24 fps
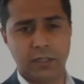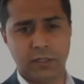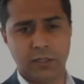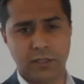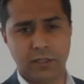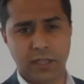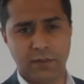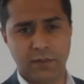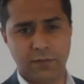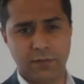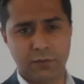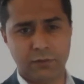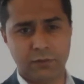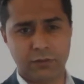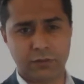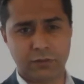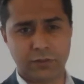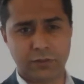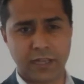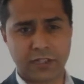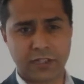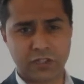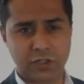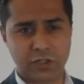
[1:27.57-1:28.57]
You have your
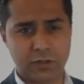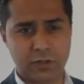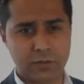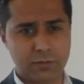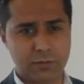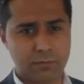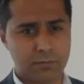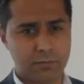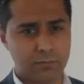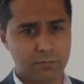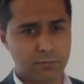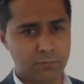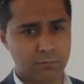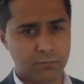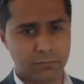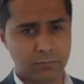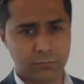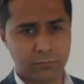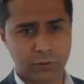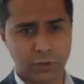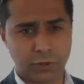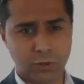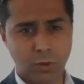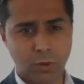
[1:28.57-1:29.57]
introduction,
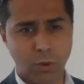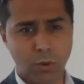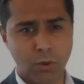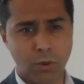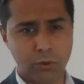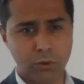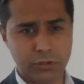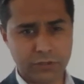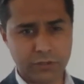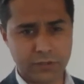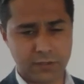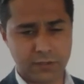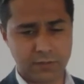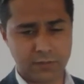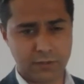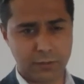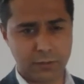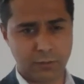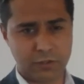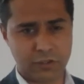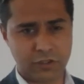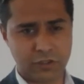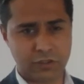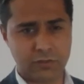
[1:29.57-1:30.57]
core interview
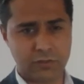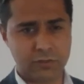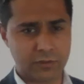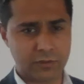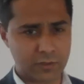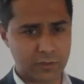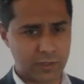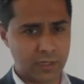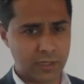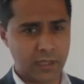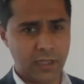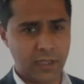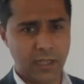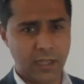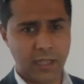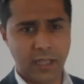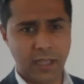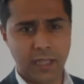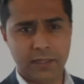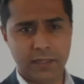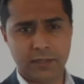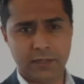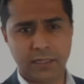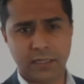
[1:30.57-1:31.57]
questions,
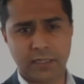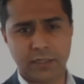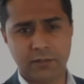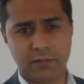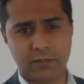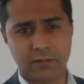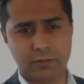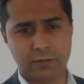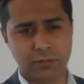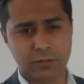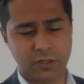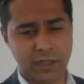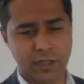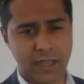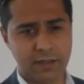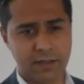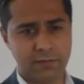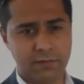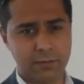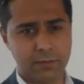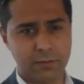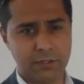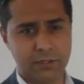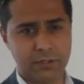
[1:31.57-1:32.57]
and then you have a
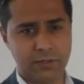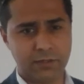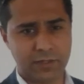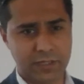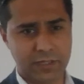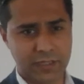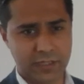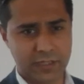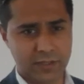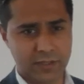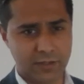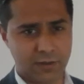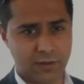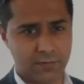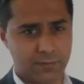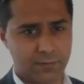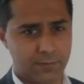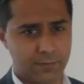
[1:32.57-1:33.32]
bit of an ease off.